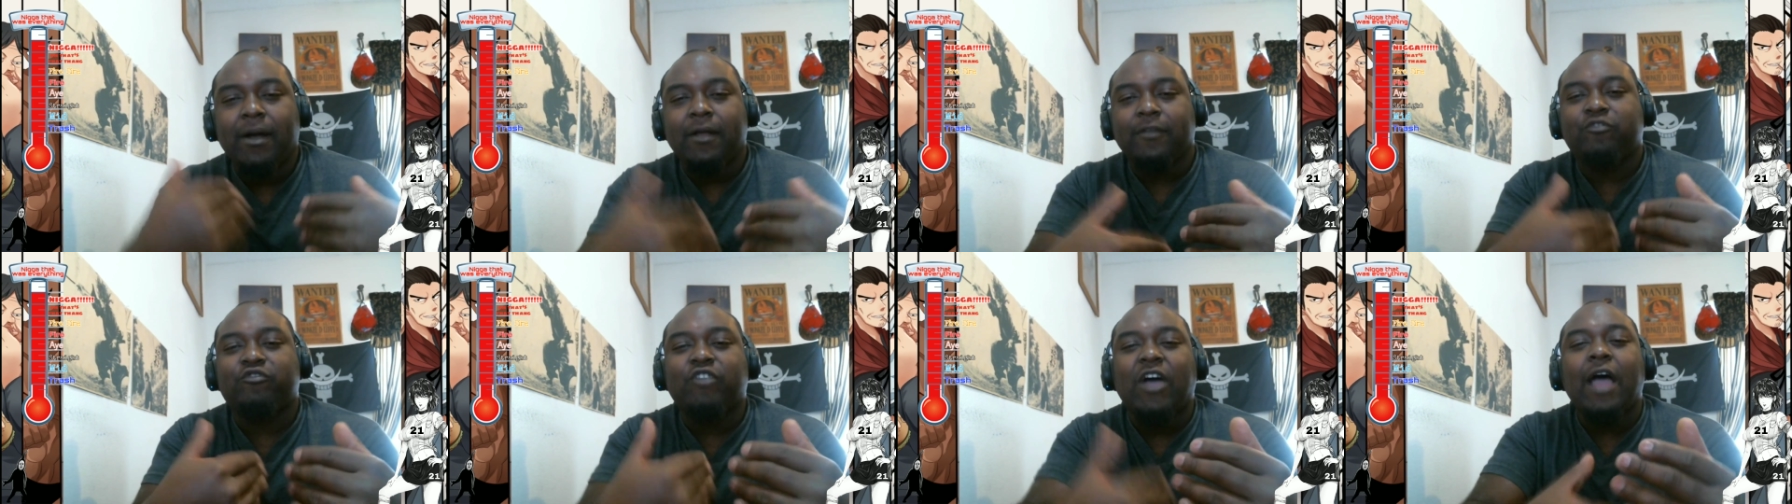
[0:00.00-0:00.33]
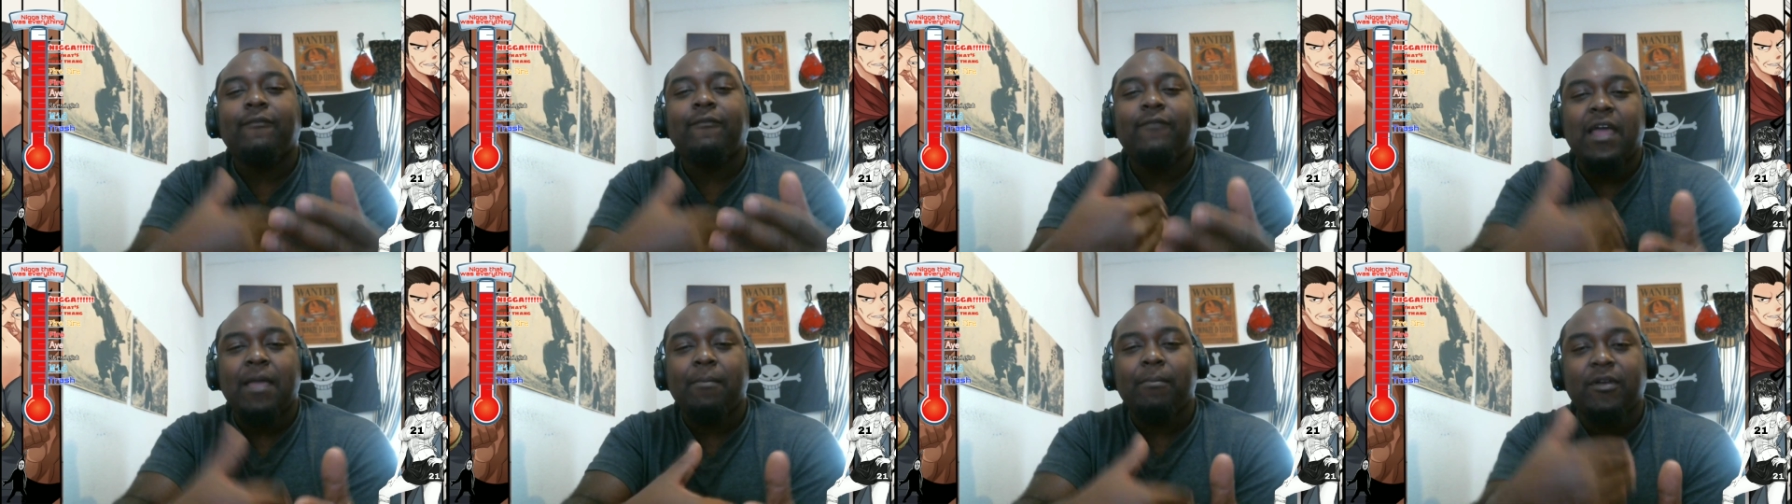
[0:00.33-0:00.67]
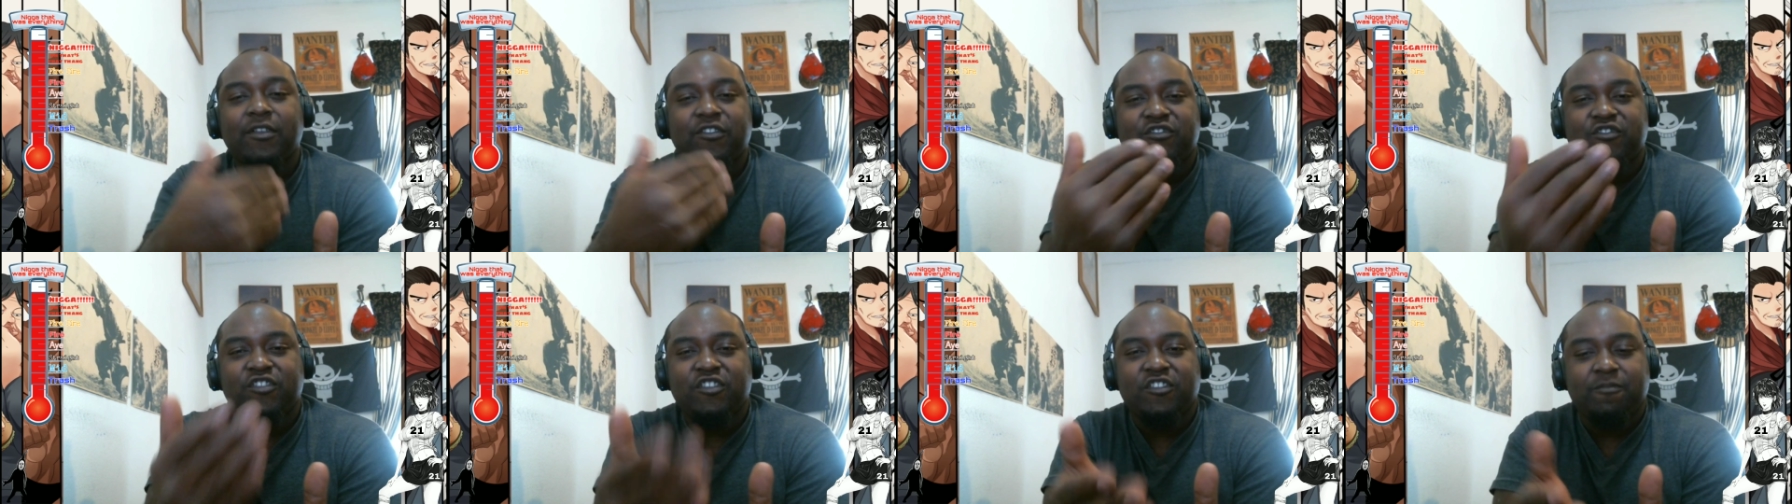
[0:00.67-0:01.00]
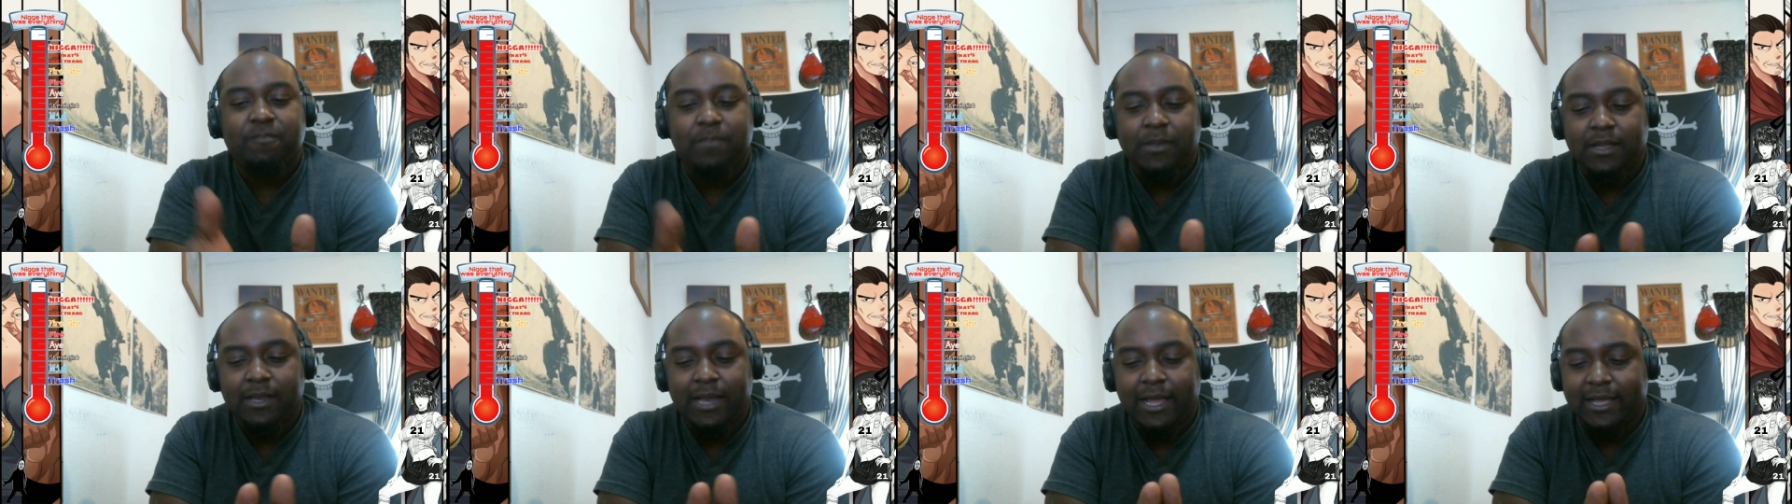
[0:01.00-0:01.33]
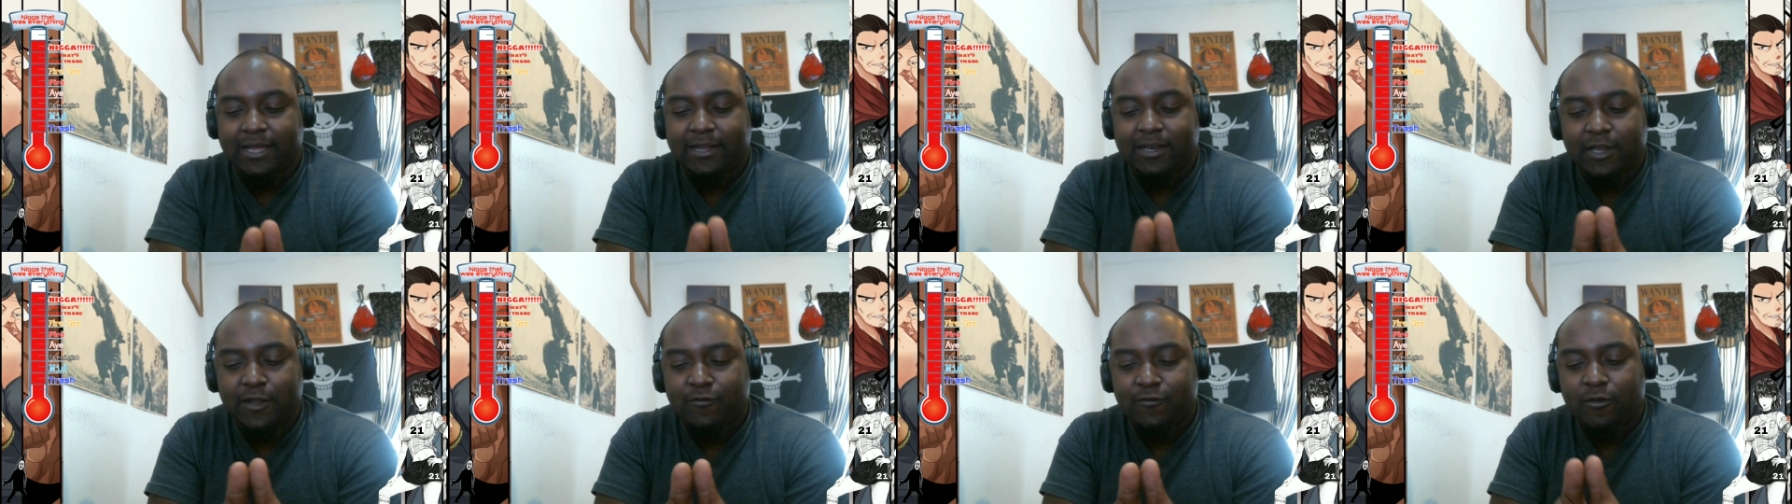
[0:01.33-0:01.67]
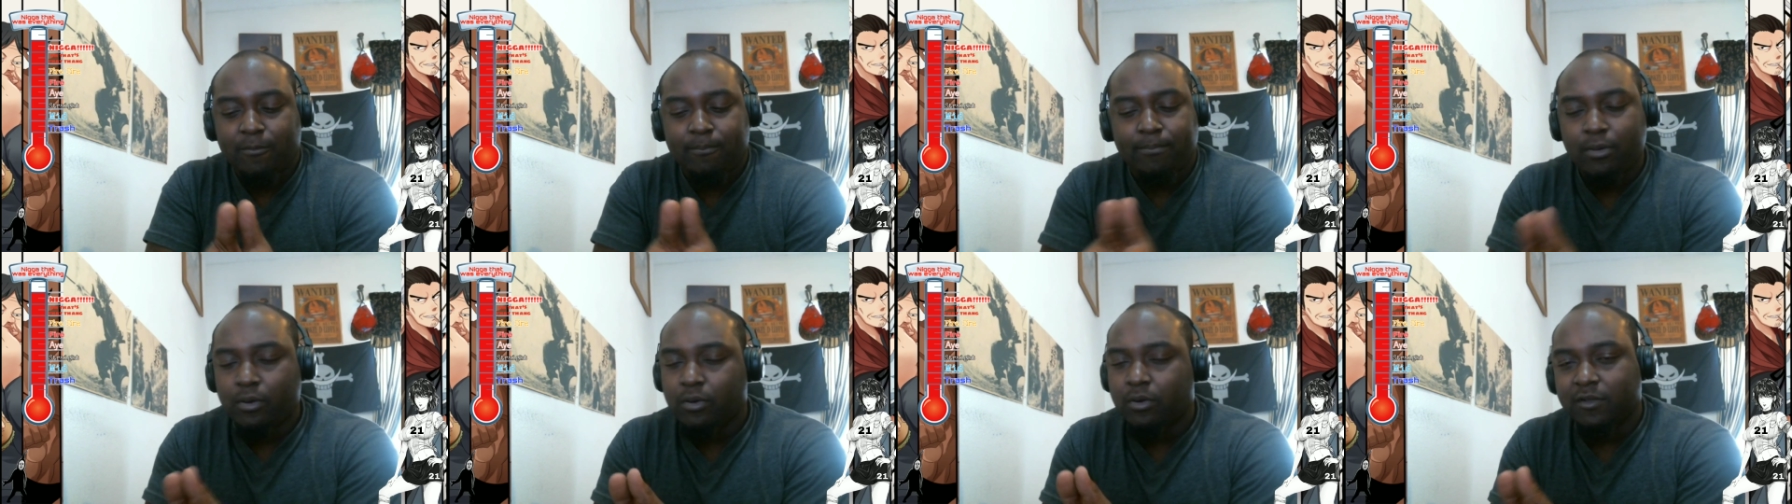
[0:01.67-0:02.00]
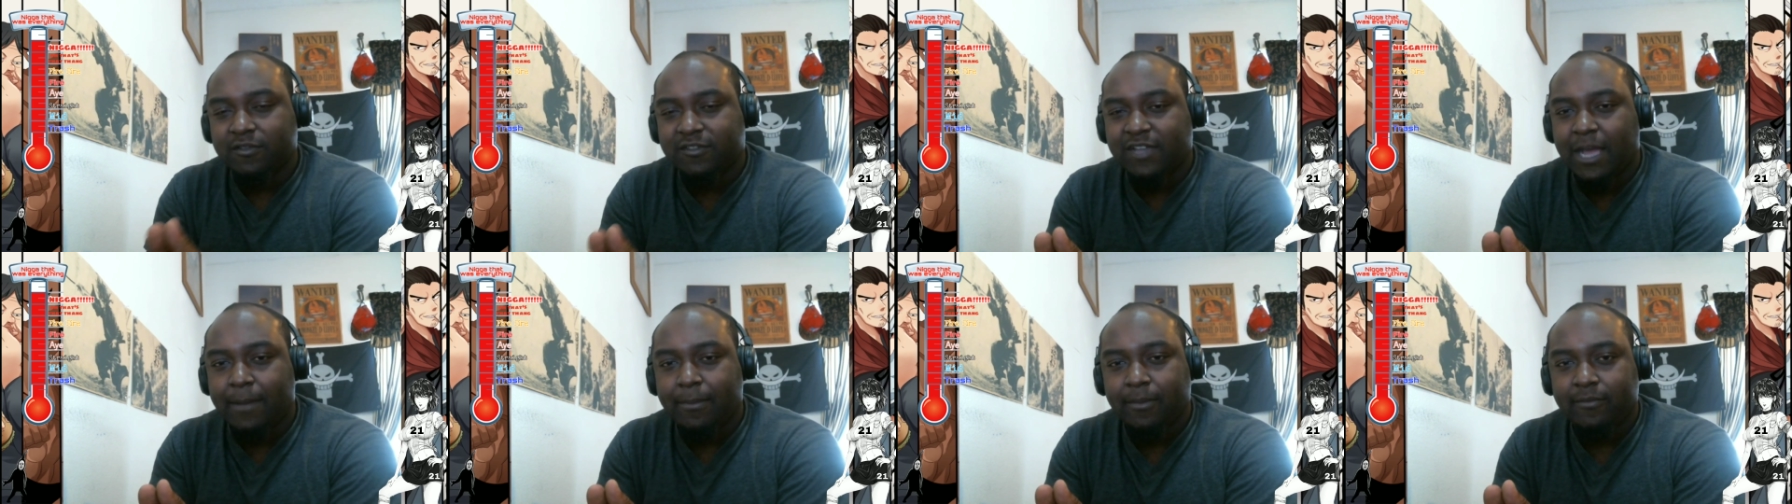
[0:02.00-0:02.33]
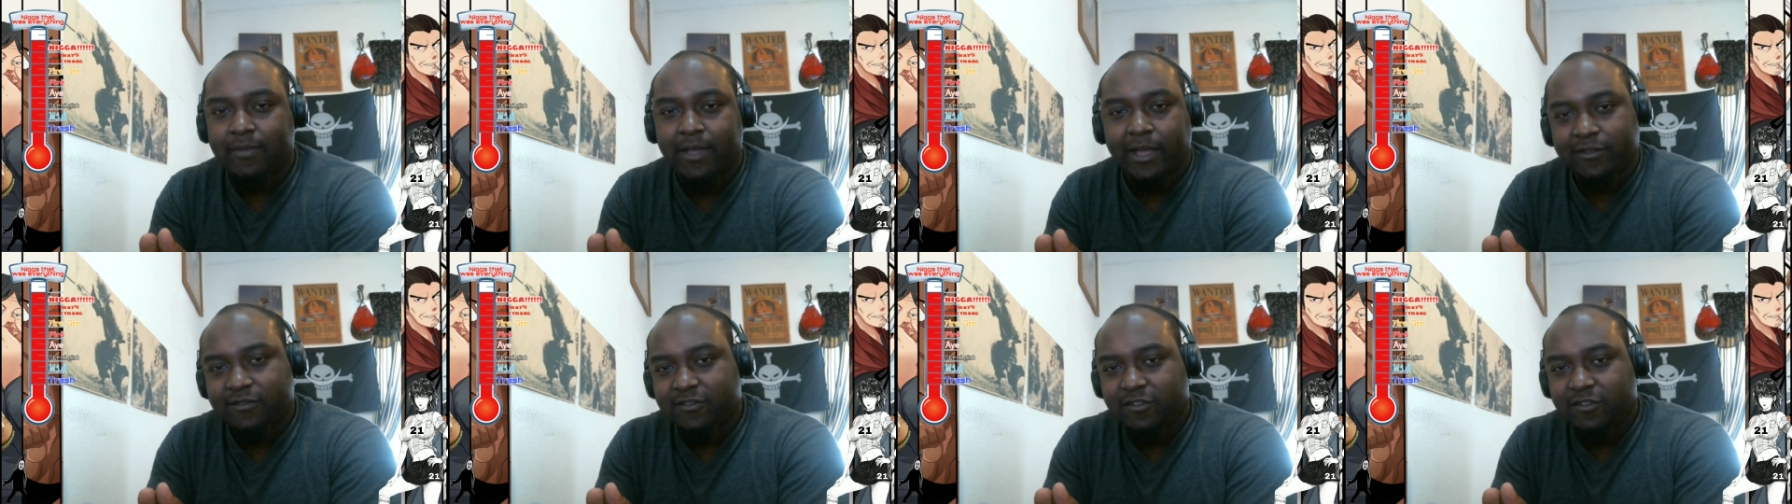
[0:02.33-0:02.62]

Driveman must just be like a different prototype of that